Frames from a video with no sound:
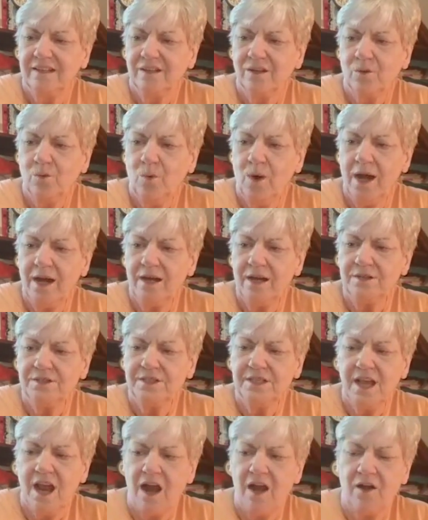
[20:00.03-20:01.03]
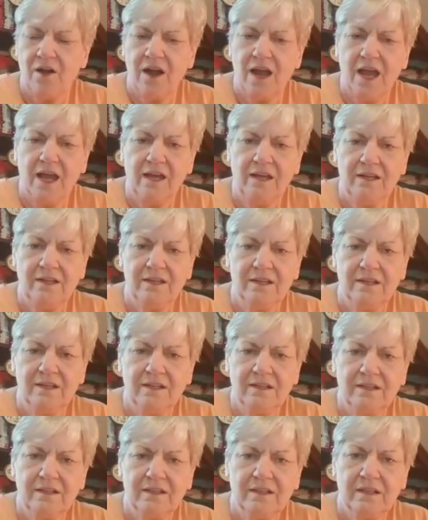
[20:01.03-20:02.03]
Where's our
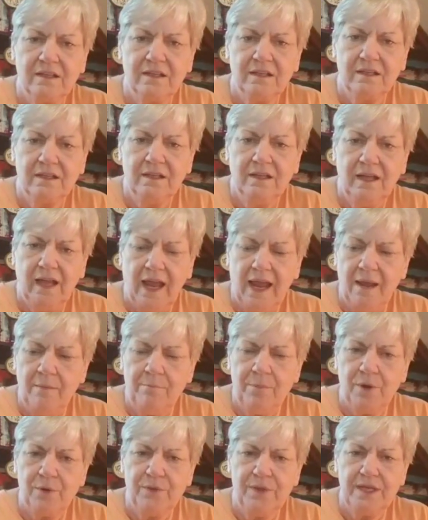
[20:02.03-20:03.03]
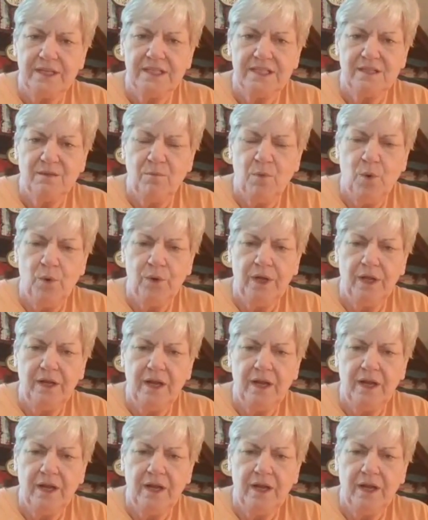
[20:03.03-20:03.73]
Amber this morning?